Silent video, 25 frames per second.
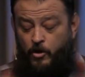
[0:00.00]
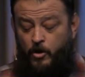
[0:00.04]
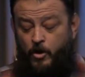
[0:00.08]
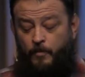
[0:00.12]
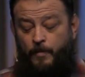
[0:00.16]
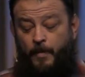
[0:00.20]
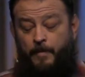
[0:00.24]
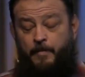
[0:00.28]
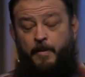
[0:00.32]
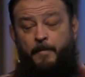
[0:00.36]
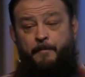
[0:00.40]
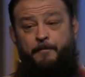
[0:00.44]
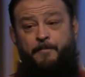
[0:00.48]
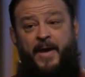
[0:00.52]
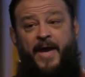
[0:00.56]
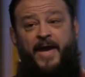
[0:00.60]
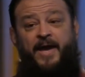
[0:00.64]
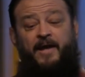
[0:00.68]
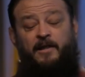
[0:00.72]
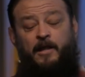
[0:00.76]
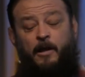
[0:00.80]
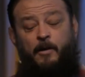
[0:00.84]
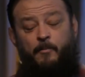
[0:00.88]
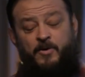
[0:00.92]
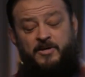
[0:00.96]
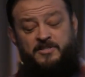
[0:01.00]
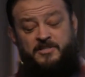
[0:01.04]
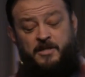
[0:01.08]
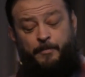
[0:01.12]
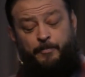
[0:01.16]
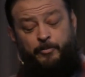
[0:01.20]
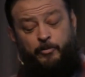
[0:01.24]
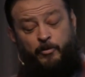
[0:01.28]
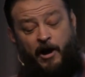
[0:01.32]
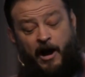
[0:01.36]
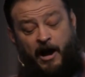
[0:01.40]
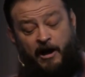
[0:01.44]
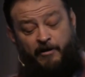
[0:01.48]
Remember, Balaam was a
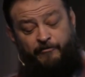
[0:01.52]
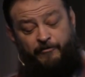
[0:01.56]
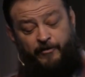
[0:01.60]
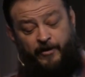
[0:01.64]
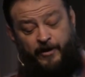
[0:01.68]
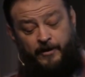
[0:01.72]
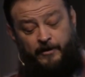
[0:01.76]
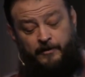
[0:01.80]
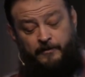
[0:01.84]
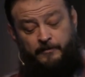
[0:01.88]
prophet.